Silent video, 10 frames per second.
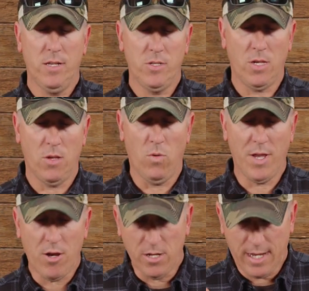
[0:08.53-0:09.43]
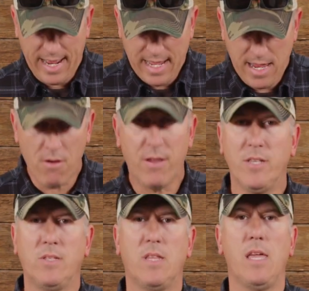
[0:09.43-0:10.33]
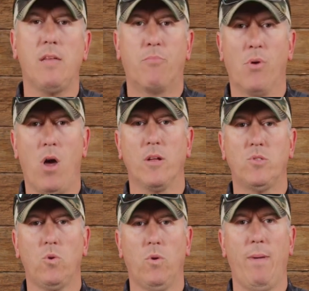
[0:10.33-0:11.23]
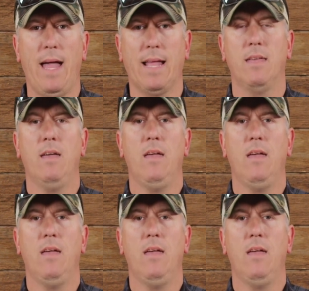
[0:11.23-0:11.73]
So what you're looking at here is the Brog tool bag.